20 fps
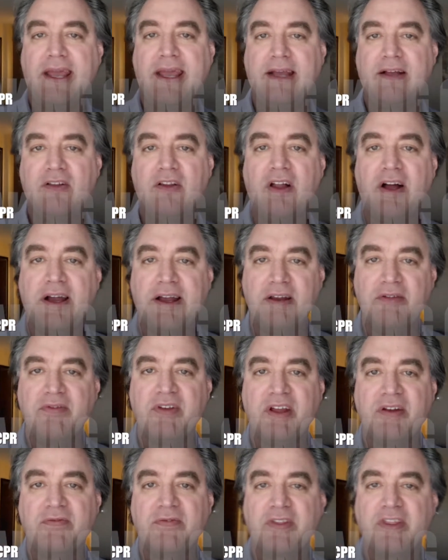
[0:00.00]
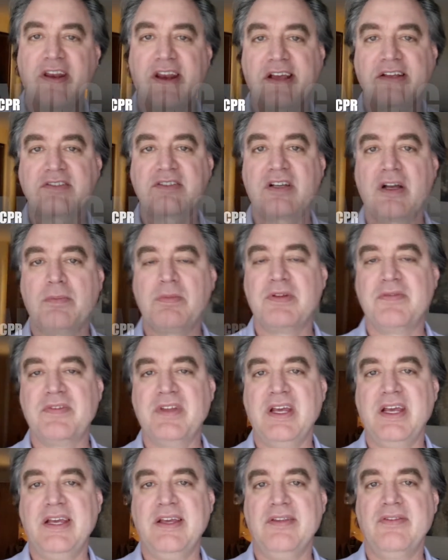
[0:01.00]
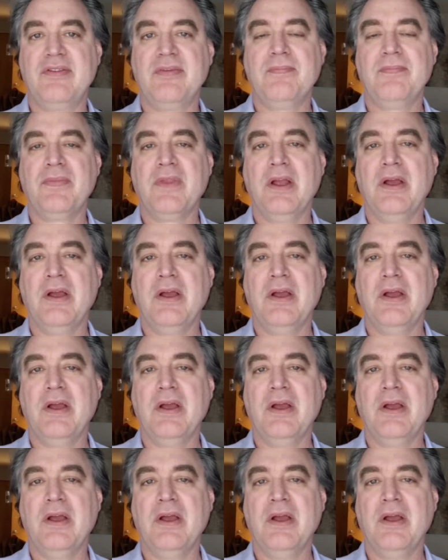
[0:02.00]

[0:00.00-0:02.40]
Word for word: a client event for the next couple of days.